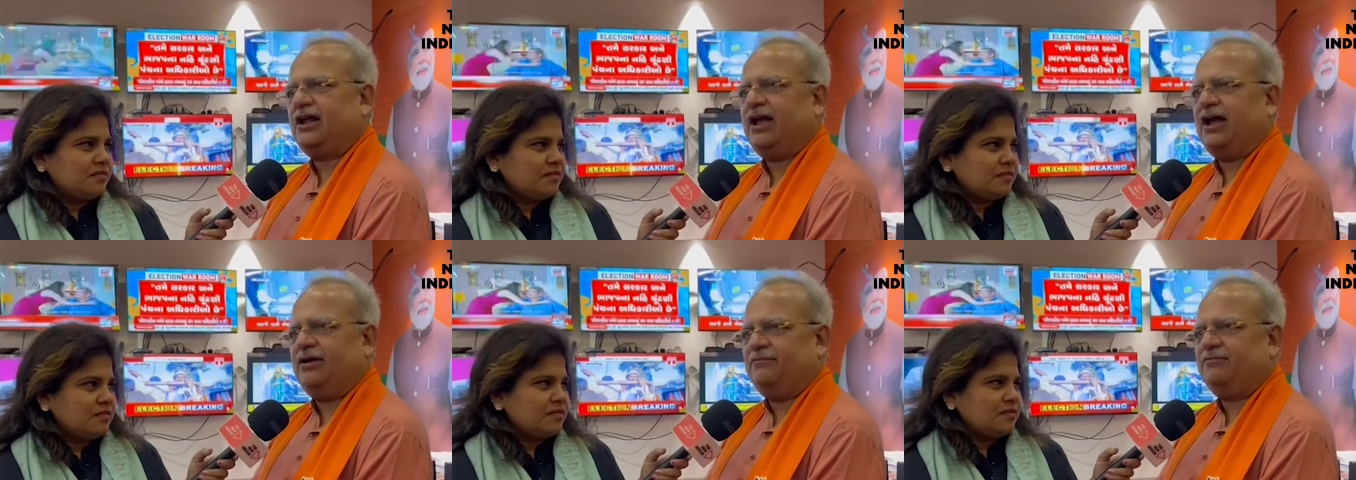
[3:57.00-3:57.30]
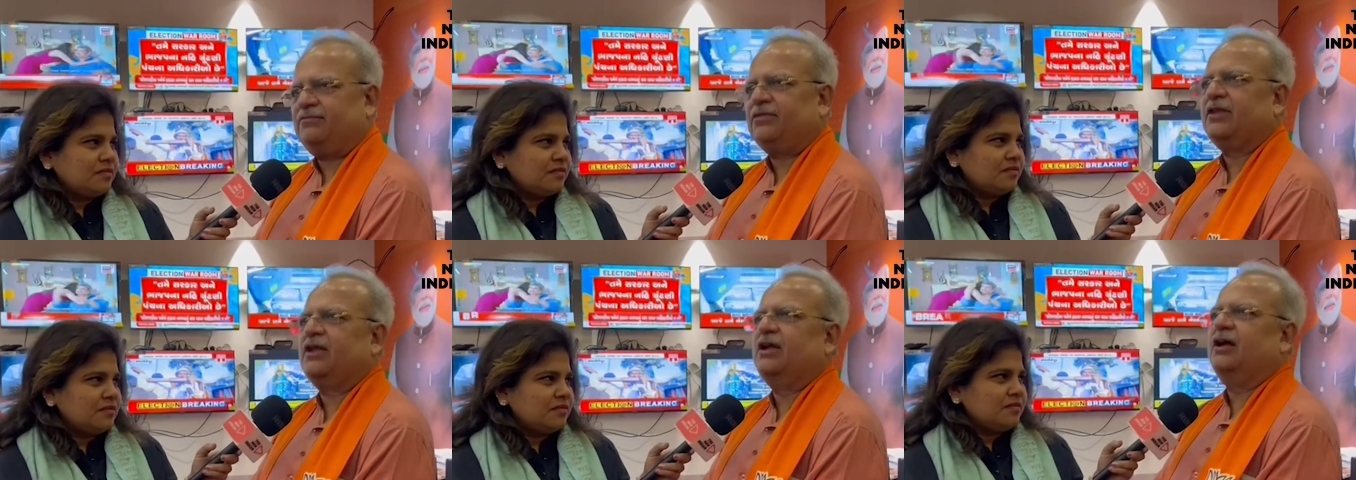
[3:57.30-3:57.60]

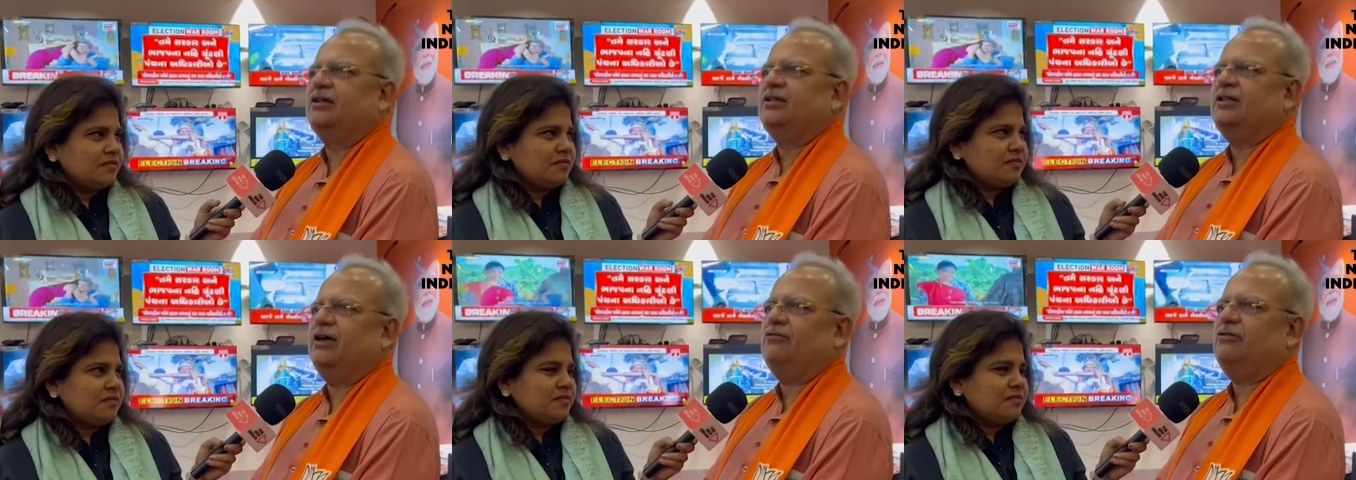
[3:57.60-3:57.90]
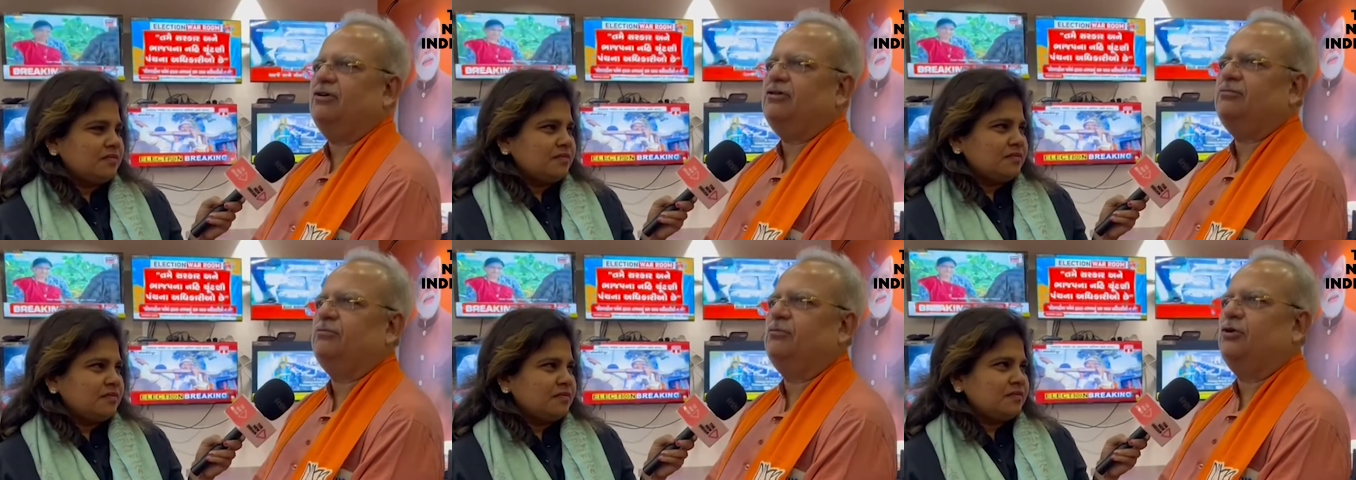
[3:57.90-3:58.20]
Speaker 1: time there
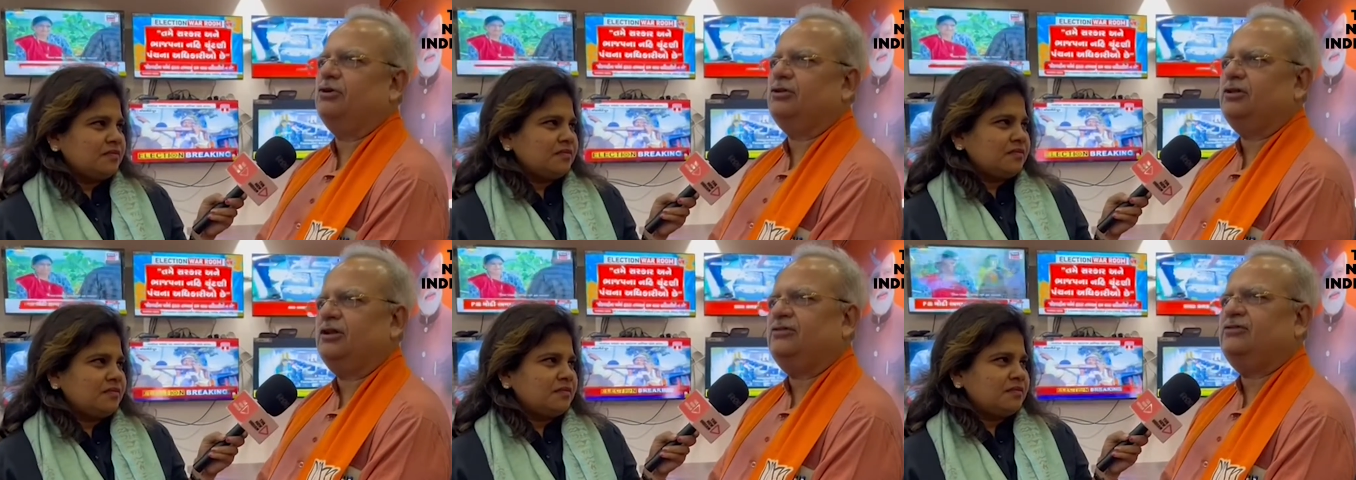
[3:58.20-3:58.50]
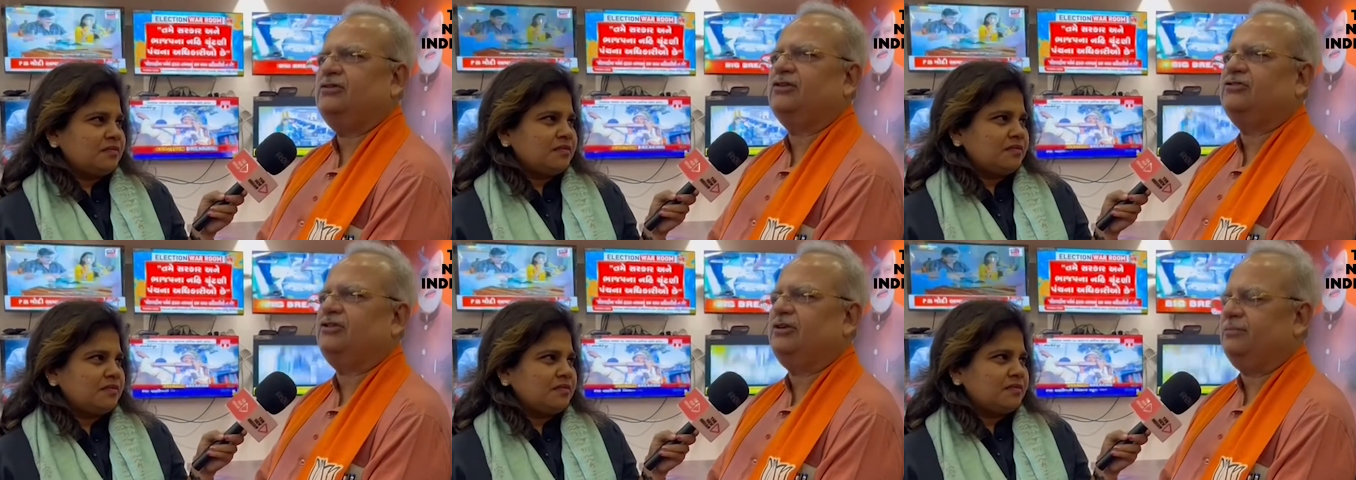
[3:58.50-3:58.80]
was more than
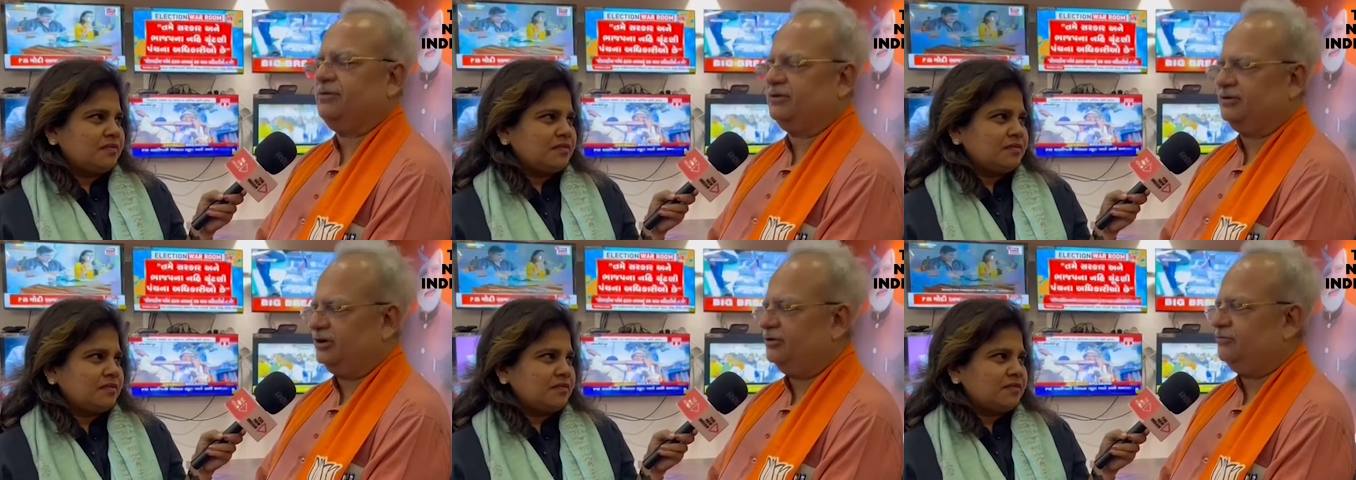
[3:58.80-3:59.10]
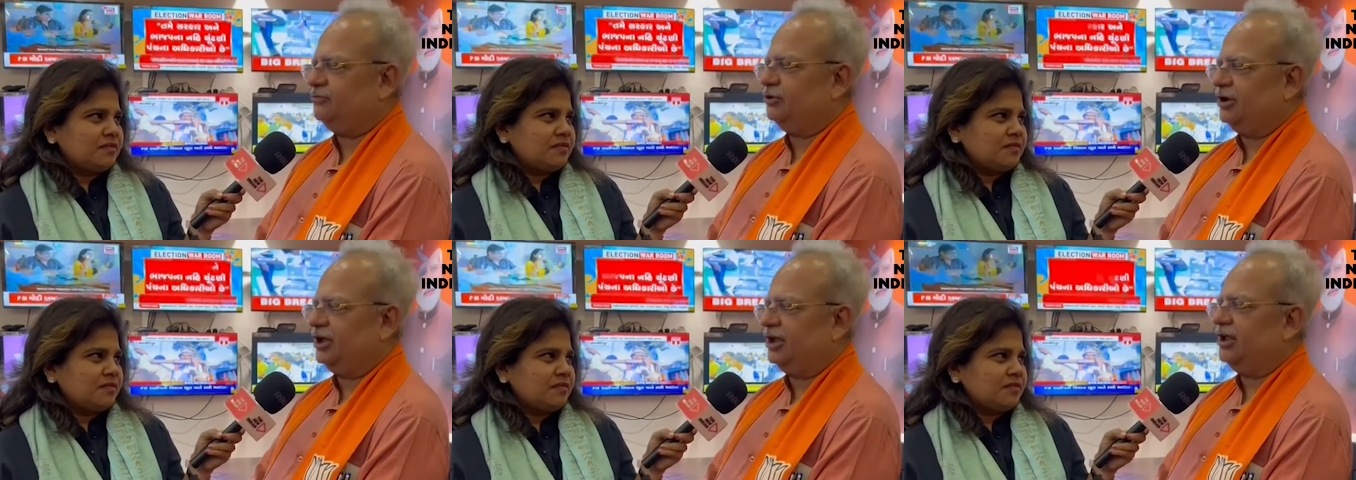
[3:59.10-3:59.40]
60%
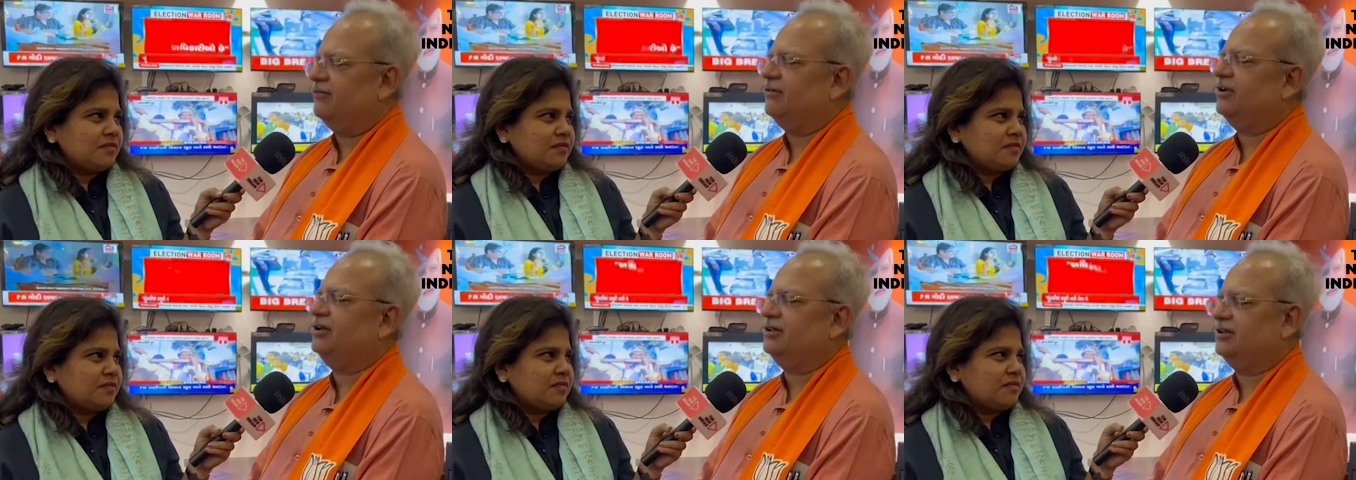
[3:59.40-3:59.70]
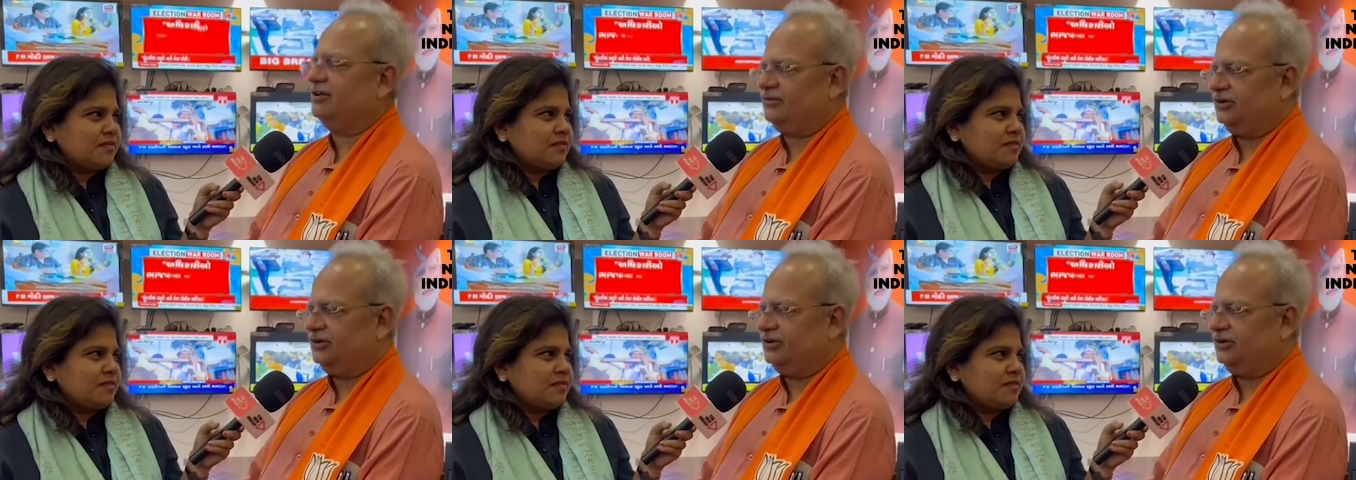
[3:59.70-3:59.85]
voting even in the